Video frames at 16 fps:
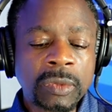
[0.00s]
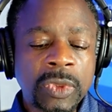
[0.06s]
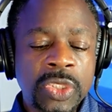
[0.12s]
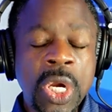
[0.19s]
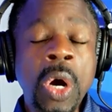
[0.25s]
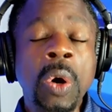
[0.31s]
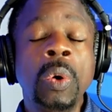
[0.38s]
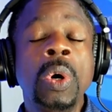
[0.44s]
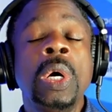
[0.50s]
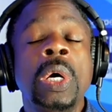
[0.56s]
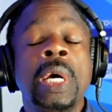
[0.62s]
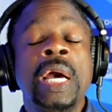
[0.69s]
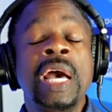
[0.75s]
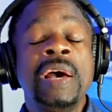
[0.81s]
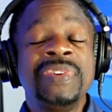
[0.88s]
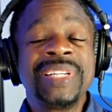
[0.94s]
So,
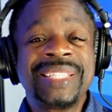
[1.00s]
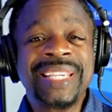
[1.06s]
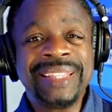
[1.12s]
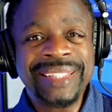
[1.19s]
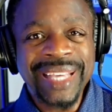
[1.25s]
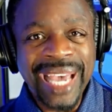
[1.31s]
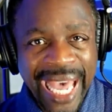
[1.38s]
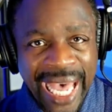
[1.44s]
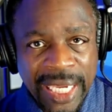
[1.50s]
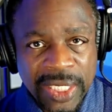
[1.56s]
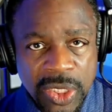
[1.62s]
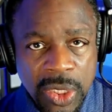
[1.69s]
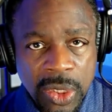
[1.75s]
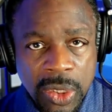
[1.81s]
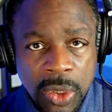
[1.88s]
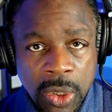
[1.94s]
having said
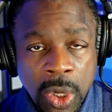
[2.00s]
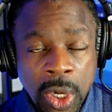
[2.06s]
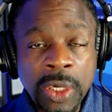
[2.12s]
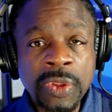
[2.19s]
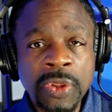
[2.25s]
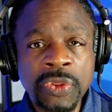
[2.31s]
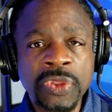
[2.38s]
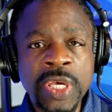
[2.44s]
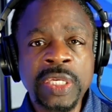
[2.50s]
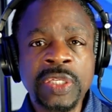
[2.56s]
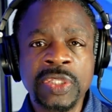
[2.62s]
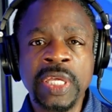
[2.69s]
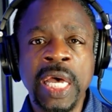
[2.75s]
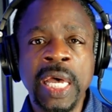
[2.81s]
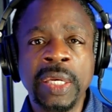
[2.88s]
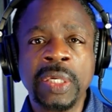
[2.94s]
that, all of the
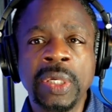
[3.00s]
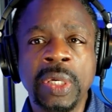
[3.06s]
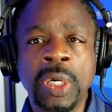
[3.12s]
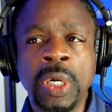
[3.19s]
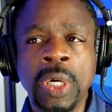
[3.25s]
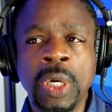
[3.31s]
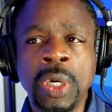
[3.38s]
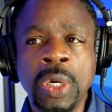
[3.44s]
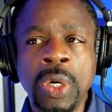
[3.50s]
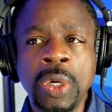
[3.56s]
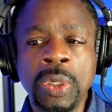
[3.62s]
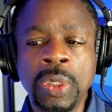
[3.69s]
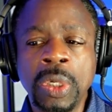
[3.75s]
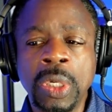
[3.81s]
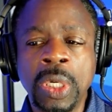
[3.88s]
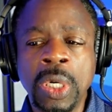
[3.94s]
things that
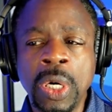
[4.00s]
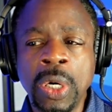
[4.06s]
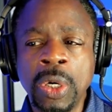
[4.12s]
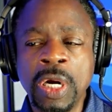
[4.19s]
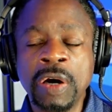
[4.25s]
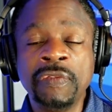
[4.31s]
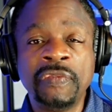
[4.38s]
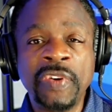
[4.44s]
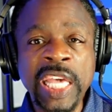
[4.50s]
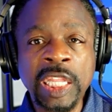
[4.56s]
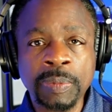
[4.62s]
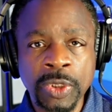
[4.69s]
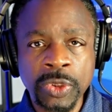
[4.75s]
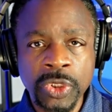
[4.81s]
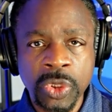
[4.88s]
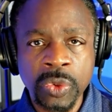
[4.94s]
are
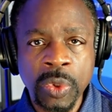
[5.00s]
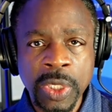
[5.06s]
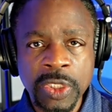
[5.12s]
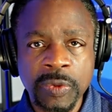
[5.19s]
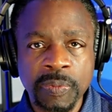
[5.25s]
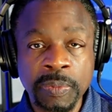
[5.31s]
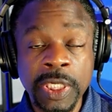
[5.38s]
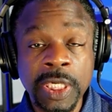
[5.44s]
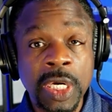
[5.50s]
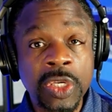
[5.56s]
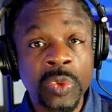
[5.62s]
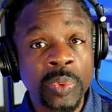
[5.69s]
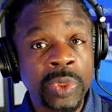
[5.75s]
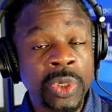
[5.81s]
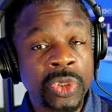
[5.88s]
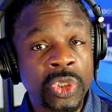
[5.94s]
available to us
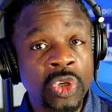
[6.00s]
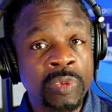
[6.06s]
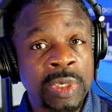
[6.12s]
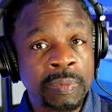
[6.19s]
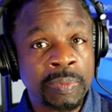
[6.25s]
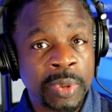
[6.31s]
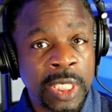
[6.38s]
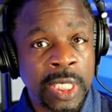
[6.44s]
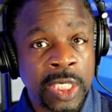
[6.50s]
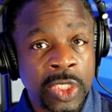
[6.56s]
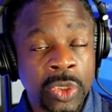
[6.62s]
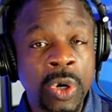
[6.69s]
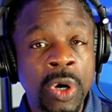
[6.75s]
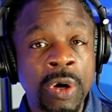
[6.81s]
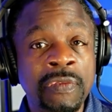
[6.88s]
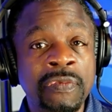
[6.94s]
because we are human
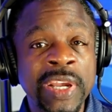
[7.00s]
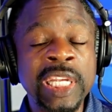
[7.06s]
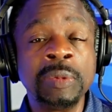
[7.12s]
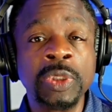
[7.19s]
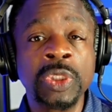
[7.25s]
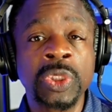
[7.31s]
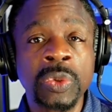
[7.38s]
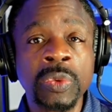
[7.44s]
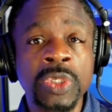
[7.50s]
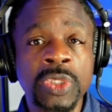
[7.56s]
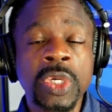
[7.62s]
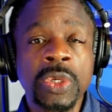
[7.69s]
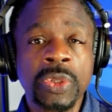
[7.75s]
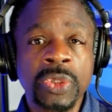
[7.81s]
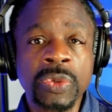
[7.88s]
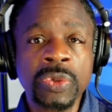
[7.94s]
beings are available to us
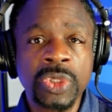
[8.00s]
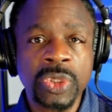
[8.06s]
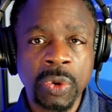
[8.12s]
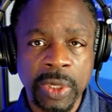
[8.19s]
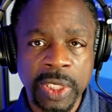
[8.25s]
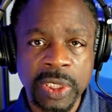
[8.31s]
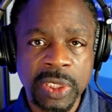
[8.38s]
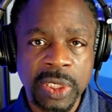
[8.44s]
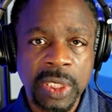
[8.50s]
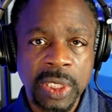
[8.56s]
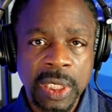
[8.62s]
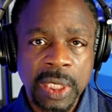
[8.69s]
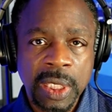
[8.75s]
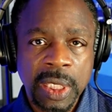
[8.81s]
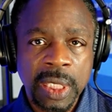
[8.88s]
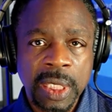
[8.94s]
through choice,
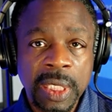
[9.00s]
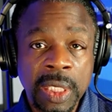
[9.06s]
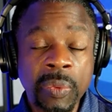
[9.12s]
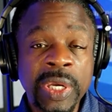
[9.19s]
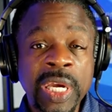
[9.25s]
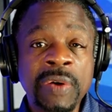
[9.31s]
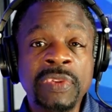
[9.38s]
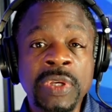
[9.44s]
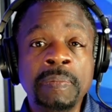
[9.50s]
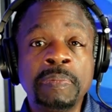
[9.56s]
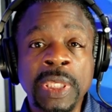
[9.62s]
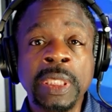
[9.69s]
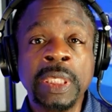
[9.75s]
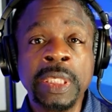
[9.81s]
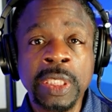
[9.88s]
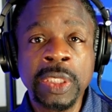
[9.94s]
that we have the
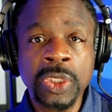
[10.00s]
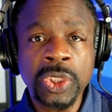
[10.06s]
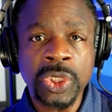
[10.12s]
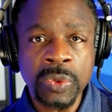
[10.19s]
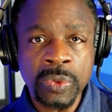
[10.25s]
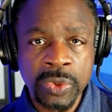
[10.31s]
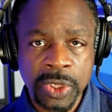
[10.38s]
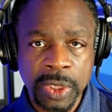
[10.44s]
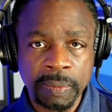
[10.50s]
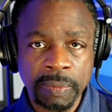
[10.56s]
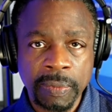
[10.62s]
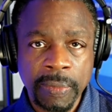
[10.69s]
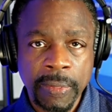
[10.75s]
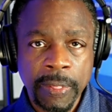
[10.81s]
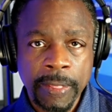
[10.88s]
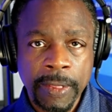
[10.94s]
ability to choose them.
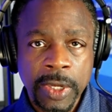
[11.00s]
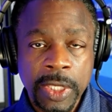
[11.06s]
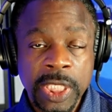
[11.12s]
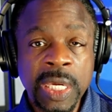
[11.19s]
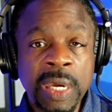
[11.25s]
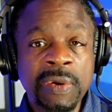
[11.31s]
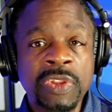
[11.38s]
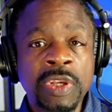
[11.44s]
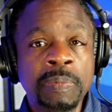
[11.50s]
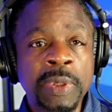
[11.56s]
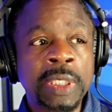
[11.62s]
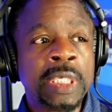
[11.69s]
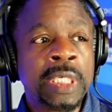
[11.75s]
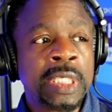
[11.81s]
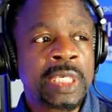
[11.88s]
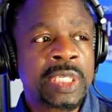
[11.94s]
They have the
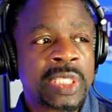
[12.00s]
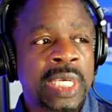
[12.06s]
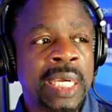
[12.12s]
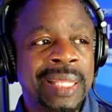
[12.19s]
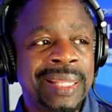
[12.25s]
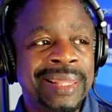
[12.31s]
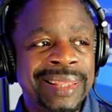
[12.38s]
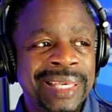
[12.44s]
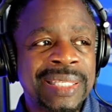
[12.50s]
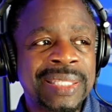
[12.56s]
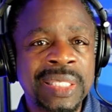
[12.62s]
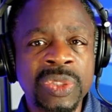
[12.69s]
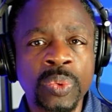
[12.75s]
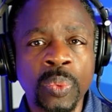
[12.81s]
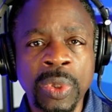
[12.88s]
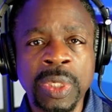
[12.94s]
ability to say, this
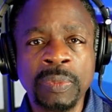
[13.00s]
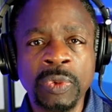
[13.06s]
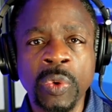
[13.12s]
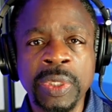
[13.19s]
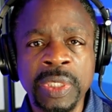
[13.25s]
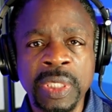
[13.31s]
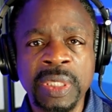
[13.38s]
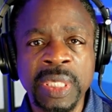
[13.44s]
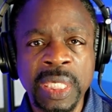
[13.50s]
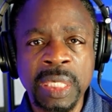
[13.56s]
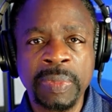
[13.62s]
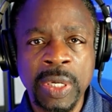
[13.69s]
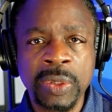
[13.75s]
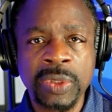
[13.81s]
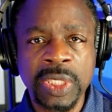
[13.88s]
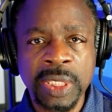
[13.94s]
is what I'm going to think
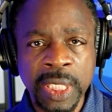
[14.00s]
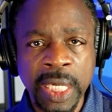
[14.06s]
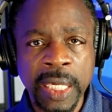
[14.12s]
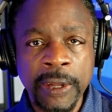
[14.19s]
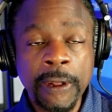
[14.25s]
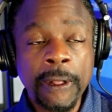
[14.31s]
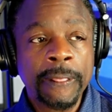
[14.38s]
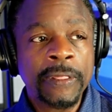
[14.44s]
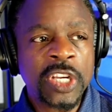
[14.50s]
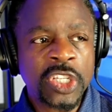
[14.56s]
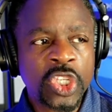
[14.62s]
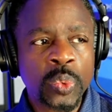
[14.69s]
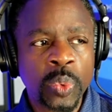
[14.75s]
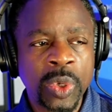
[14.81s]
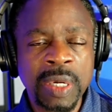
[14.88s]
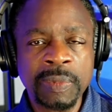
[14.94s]
about today. This
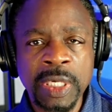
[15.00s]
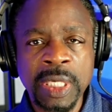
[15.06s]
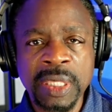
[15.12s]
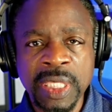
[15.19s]
is what I'm going